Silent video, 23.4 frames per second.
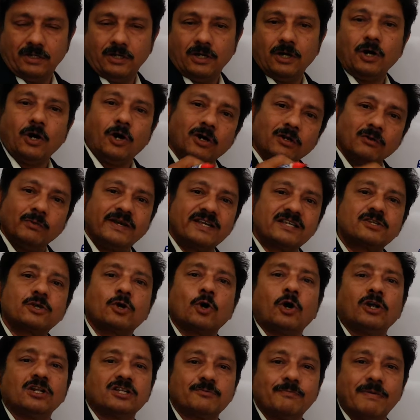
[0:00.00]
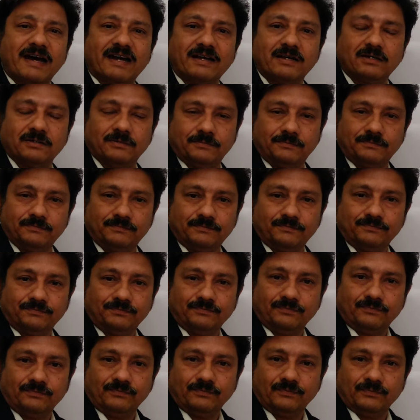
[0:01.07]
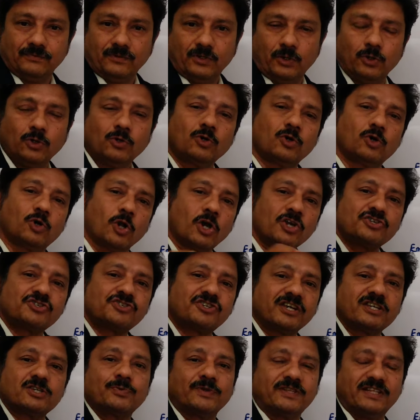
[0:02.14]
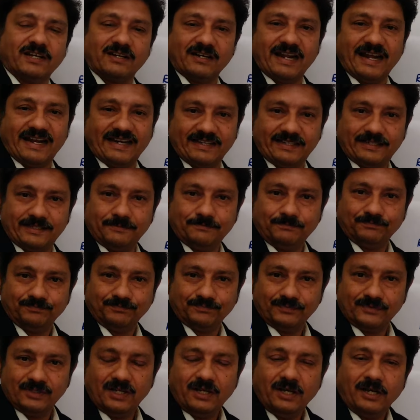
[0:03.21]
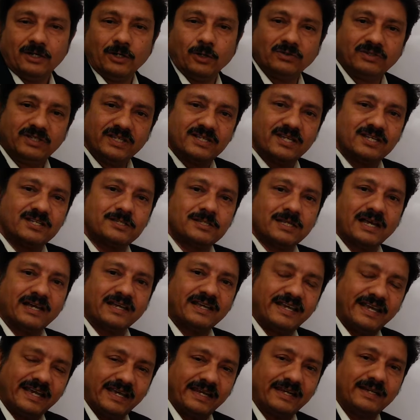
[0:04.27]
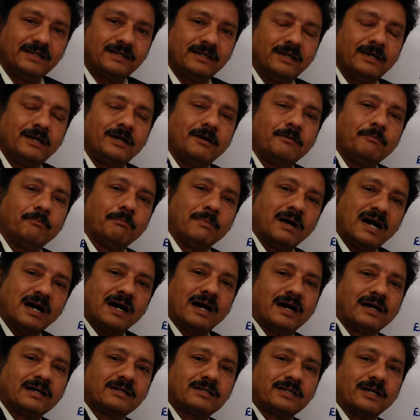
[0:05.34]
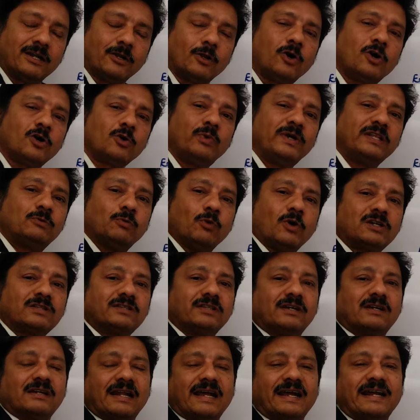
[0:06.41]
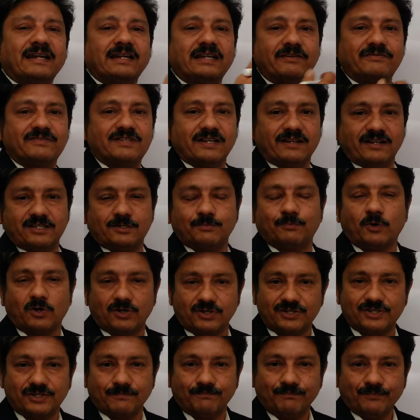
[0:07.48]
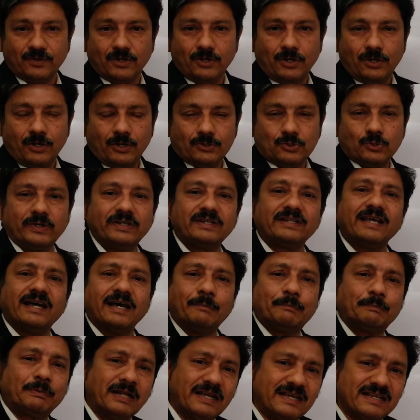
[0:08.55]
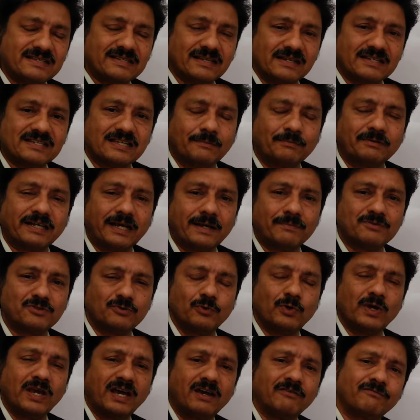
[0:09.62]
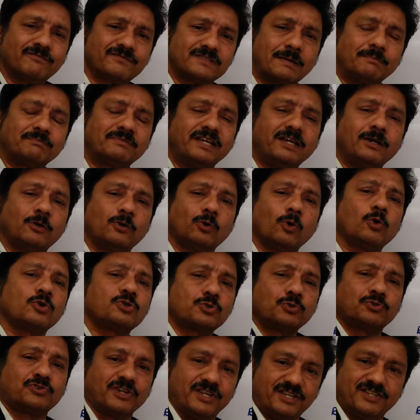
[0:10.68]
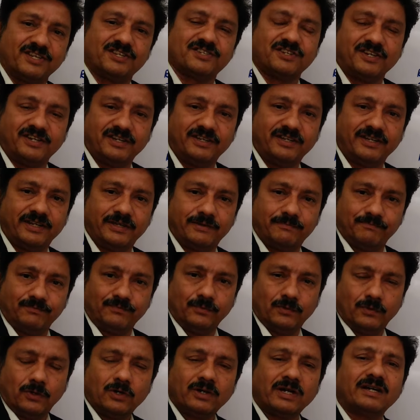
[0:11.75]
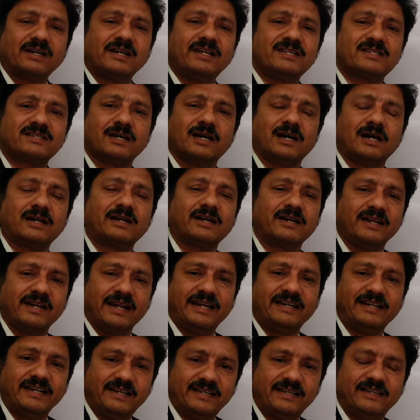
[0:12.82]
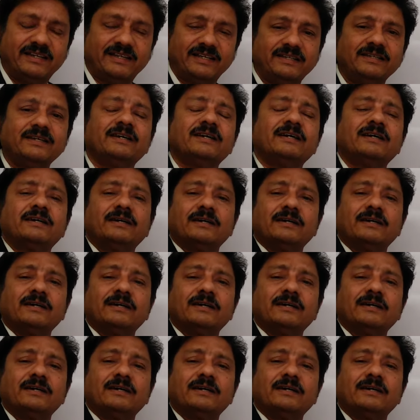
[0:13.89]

always calls back, cross checks with the client. Now, this is again marked along with what the client gives a response. So, in the appraisal, sometimes you have something close to 360 degree or at least 180-degree